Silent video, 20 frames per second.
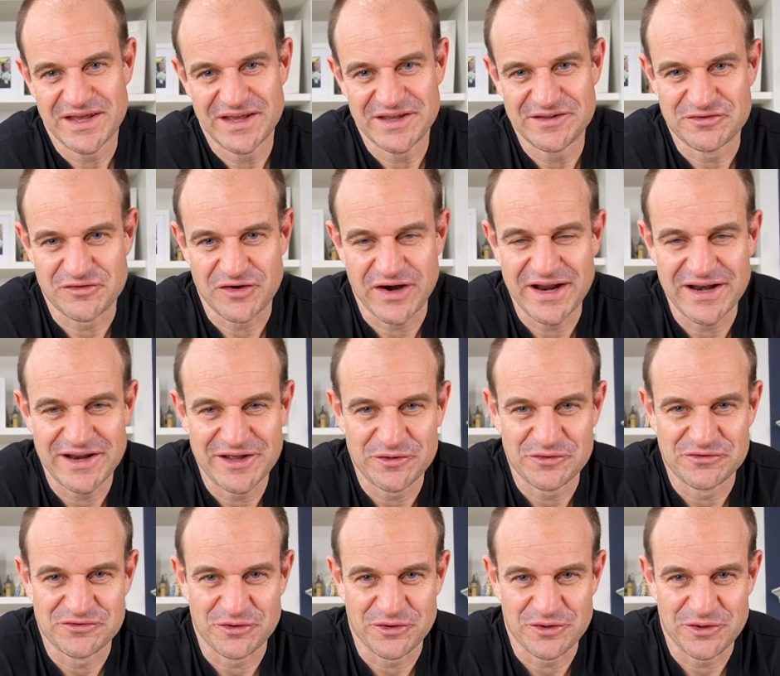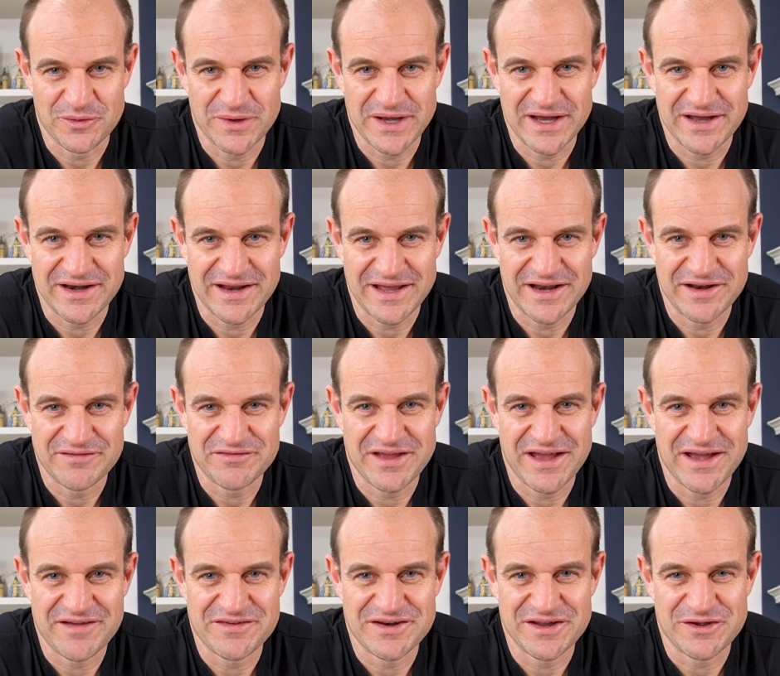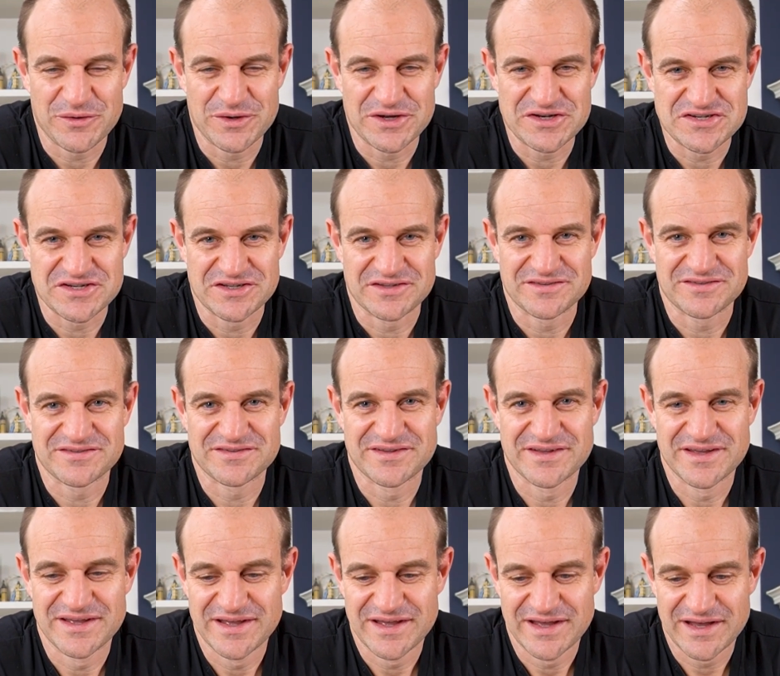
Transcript: He's great. He'll sort you out. And if you have any questions,